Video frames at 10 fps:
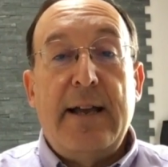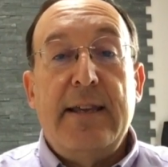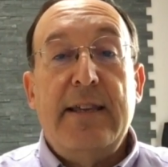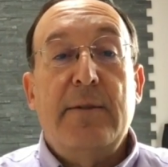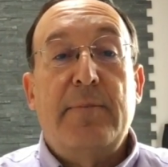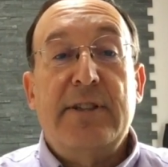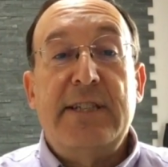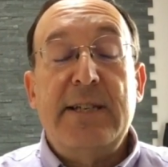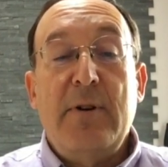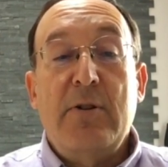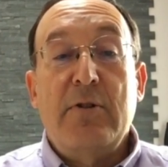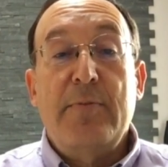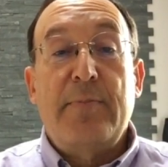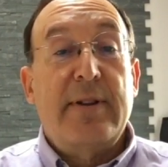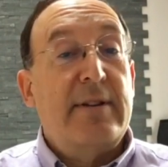in the placebo
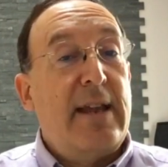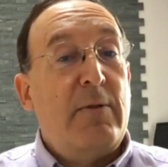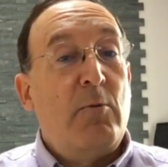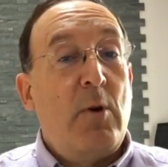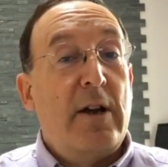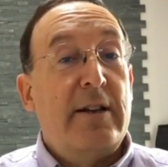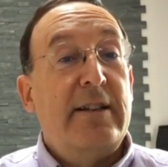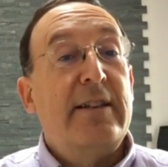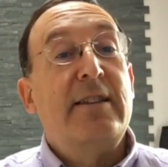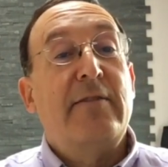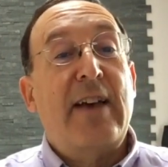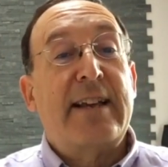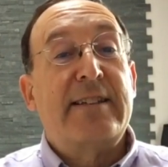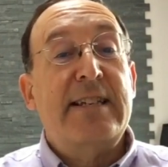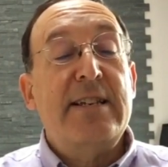group and one in the
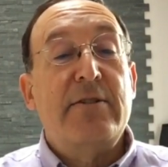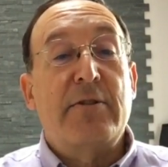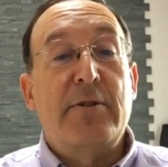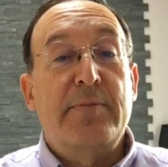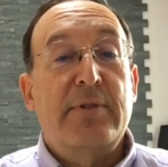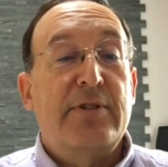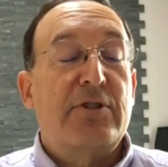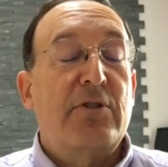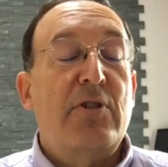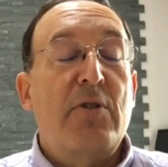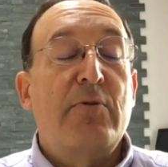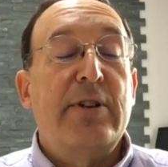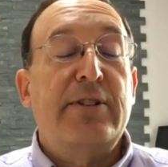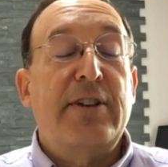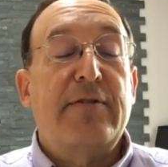vaccine group, so no real
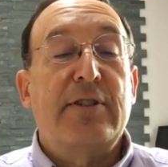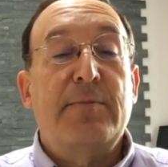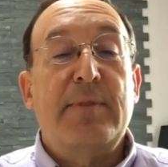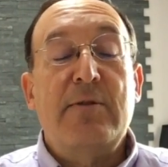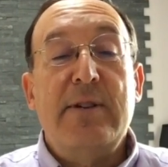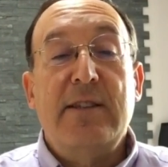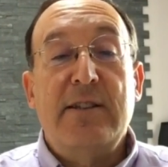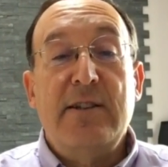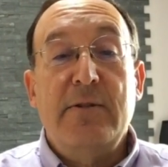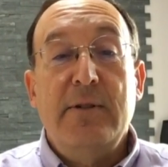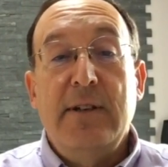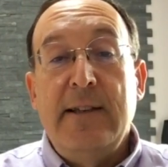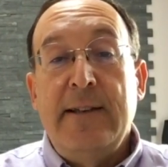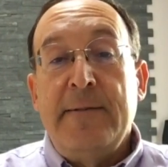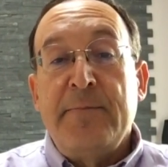difference between the 2.
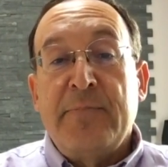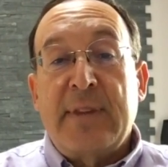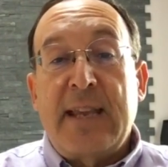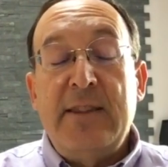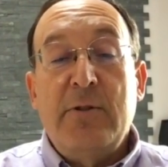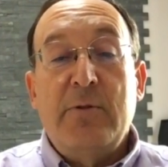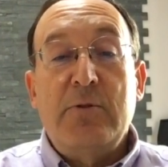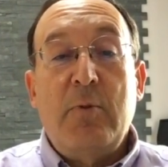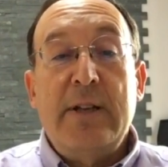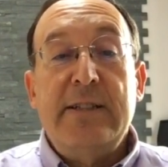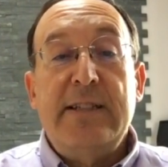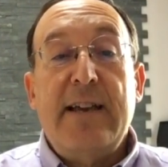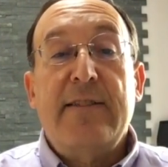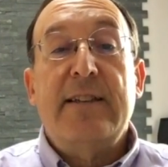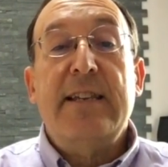And there was 1
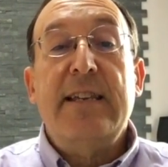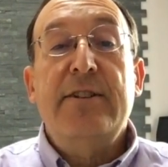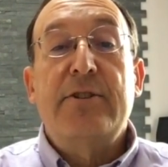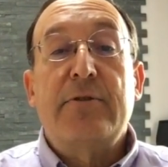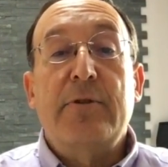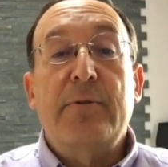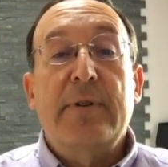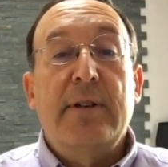death in each group